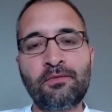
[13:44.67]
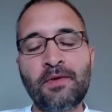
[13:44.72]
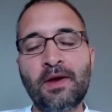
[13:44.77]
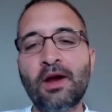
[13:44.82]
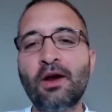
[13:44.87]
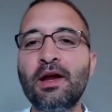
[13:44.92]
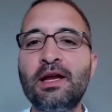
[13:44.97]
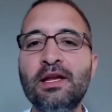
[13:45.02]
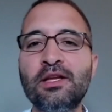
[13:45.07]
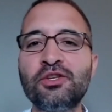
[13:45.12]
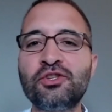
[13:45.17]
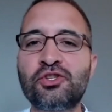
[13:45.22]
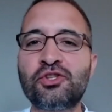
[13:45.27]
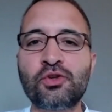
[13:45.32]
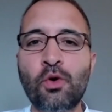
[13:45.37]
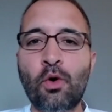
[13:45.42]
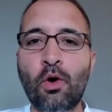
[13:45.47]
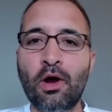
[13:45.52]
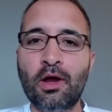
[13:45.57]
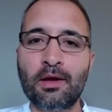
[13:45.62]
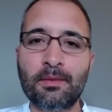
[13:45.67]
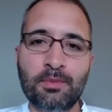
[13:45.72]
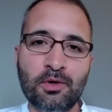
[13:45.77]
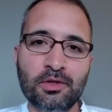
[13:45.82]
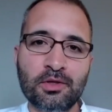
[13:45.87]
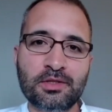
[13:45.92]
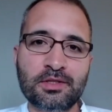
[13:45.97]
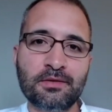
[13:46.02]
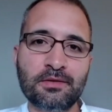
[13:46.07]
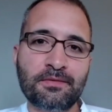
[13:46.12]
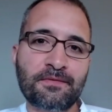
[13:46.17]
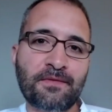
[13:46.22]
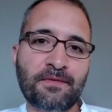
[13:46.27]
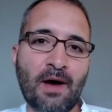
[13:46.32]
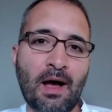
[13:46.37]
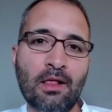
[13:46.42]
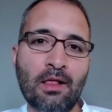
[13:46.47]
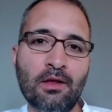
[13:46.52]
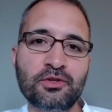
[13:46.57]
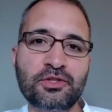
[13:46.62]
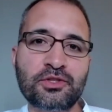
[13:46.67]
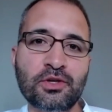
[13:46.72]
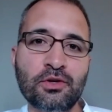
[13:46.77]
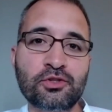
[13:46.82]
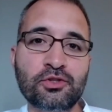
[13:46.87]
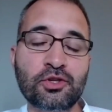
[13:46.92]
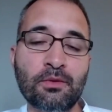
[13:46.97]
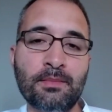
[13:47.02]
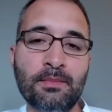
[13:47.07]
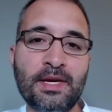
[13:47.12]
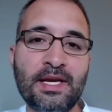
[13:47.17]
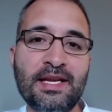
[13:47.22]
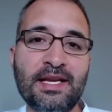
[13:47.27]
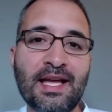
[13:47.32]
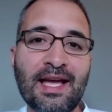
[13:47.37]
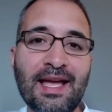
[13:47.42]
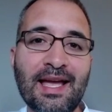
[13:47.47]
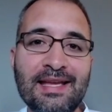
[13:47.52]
very enjoyable to follow social media